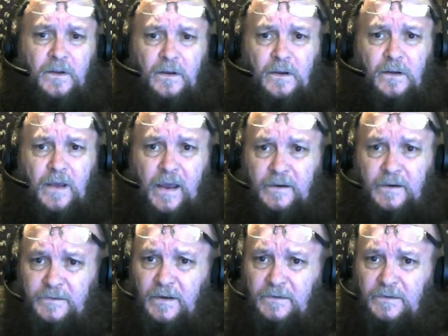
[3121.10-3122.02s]

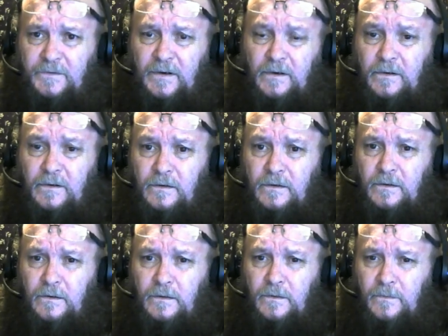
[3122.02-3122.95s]
accessing
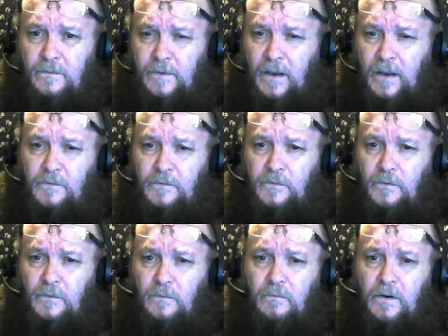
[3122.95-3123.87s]
the
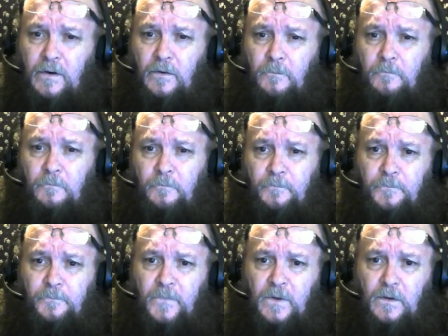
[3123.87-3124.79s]
astral realm,
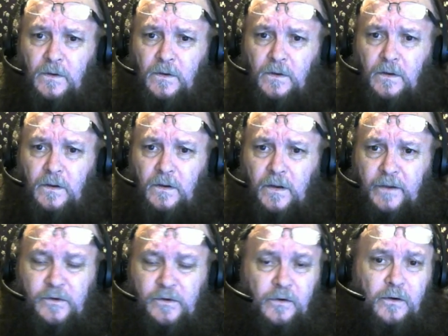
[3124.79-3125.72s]
and
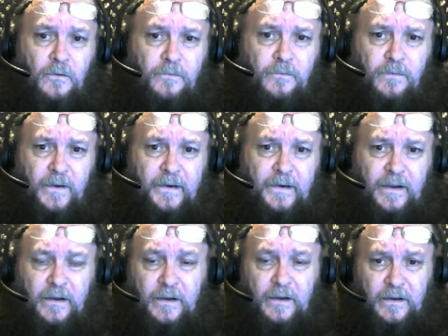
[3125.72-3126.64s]
you go
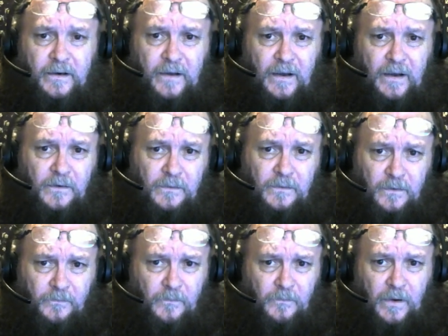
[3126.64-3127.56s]
flitting in and out
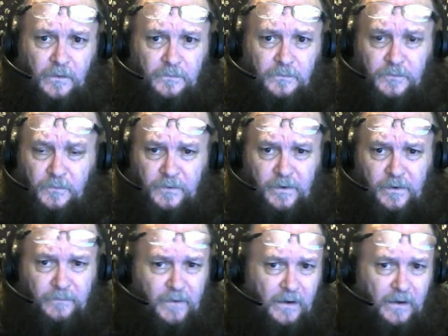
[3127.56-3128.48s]
of realms where
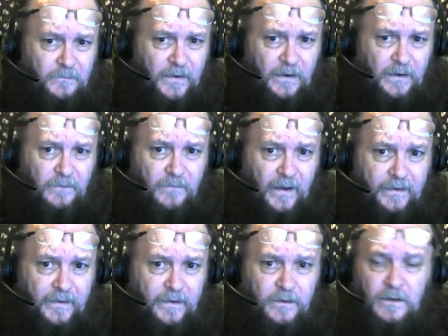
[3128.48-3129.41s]
you've not been
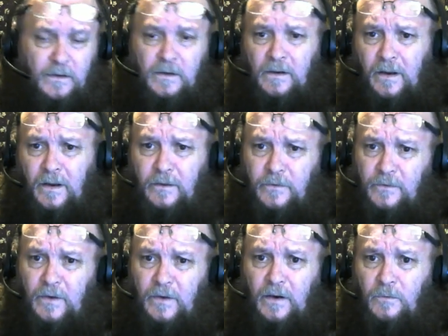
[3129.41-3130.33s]
invited and you're
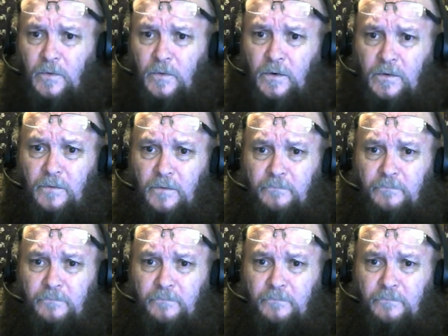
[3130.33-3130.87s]
not welcome,